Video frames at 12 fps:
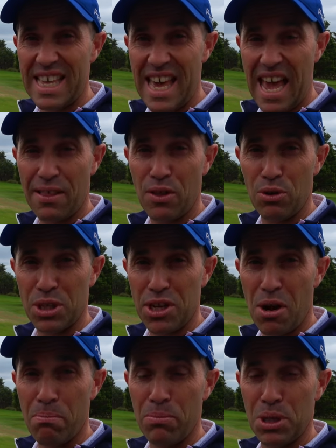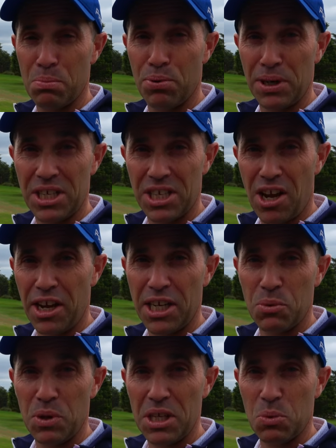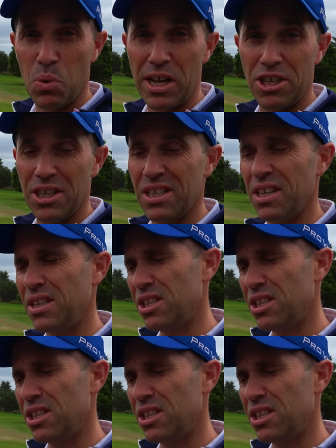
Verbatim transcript: getting those numbers precise with his wedges,